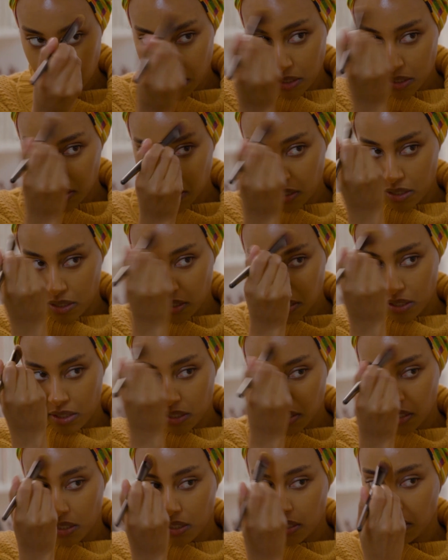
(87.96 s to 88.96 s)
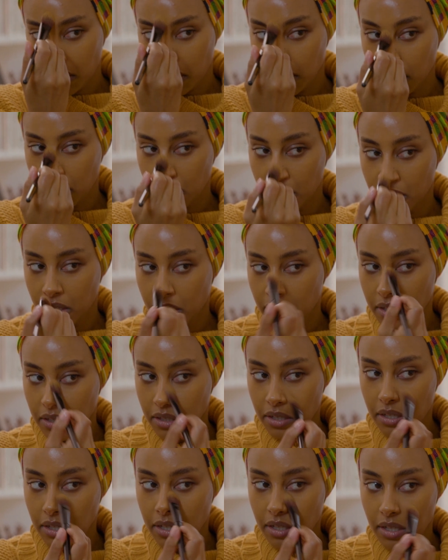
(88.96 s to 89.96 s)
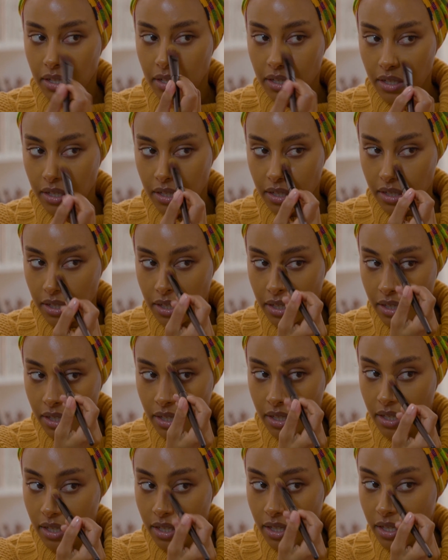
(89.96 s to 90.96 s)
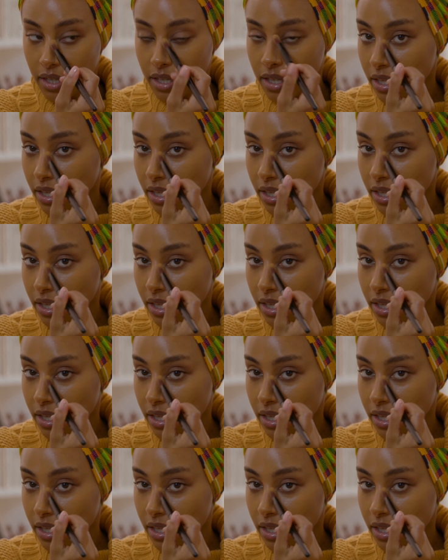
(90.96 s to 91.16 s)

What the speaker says: and we're just gonna apply this right into the center of the face.